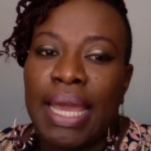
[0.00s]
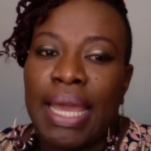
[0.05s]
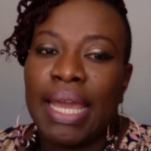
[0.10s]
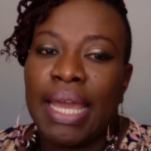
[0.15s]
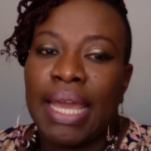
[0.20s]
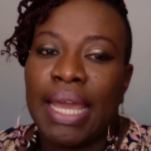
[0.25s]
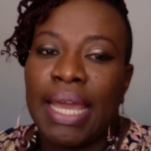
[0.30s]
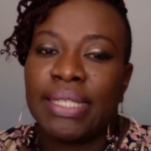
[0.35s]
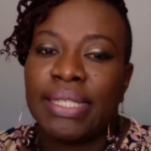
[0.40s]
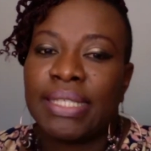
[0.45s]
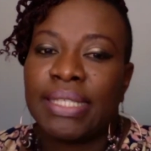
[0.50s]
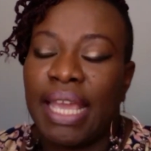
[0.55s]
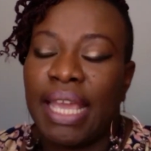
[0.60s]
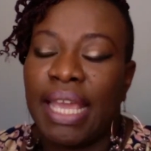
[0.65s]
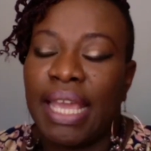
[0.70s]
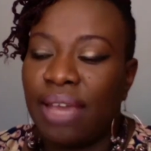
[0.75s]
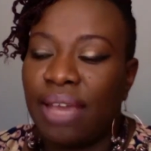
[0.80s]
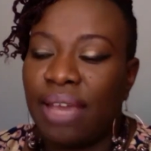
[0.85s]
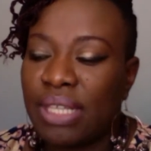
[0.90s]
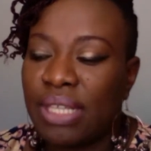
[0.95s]
it
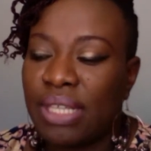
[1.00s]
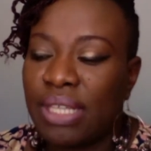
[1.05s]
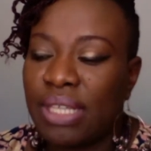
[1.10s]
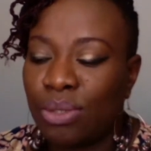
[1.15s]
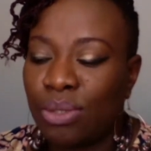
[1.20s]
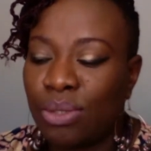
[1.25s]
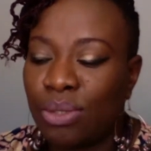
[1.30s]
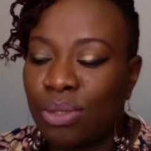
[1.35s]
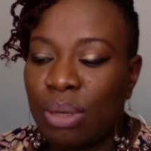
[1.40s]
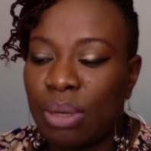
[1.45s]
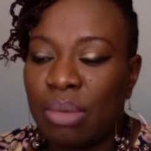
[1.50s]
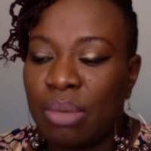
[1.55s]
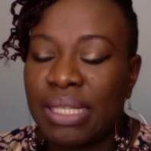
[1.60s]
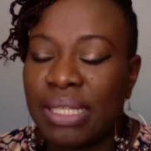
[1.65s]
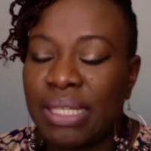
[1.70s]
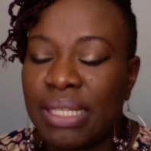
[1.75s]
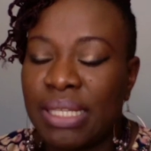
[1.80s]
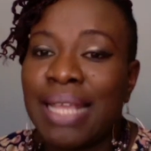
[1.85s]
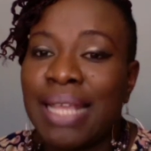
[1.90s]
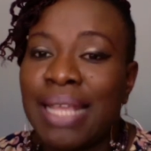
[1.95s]
gives the swimmers
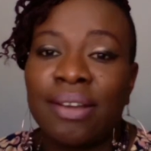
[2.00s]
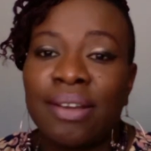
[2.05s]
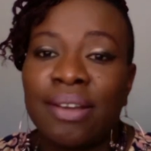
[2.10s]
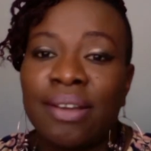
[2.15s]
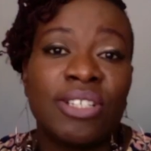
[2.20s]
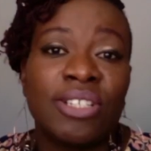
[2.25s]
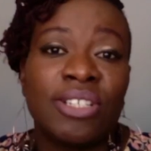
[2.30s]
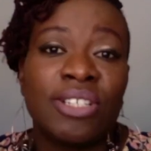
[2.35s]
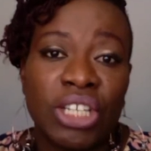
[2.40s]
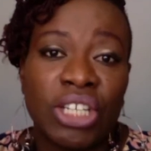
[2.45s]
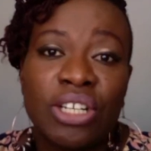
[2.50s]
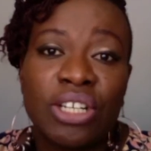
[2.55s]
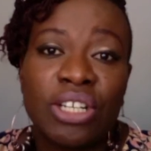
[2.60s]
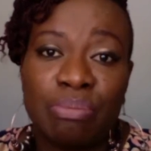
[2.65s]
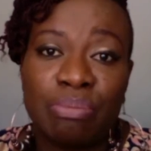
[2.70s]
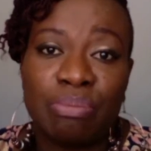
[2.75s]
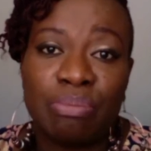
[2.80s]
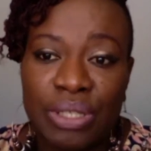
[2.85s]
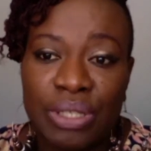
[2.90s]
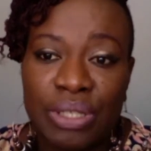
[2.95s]
a psychological
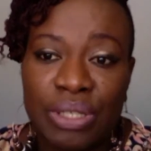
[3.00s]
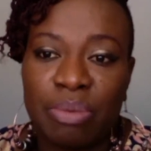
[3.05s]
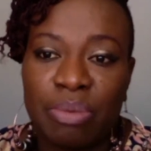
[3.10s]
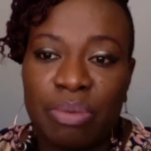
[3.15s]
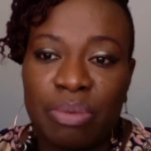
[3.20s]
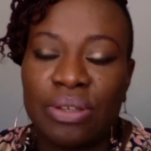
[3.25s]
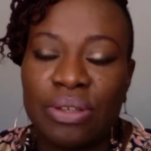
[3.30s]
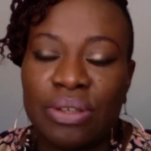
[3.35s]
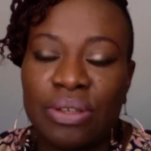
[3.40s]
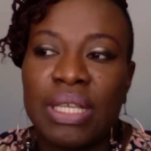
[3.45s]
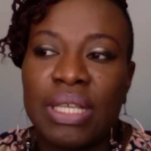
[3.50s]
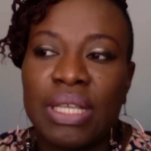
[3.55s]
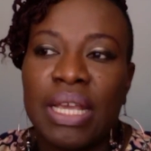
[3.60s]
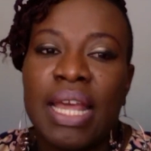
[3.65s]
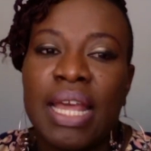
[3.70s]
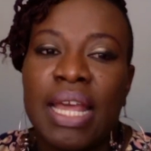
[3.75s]
boost, because